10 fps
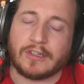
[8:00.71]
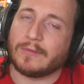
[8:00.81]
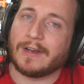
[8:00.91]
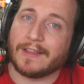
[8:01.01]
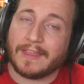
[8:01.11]

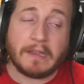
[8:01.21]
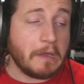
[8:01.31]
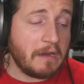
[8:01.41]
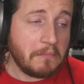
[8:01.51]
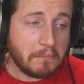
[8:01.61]
you a thing.
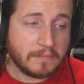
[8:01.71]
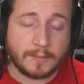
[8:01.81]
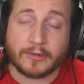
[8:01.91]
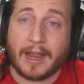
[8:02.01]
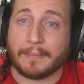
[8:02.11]
And
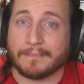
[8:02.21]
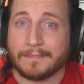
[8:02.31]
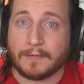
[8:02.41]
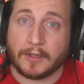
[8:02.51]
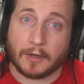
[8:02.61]
subscribe
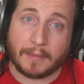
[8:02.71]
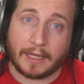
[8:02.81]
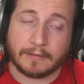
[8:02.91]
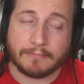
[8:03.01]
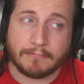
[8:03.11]
if you don't
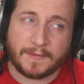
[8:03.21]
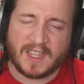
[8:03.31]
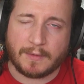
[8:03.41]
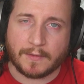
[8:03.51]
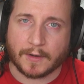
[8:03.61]
mind
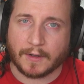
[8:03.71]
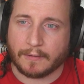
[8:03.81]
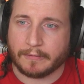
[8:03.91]
earned it.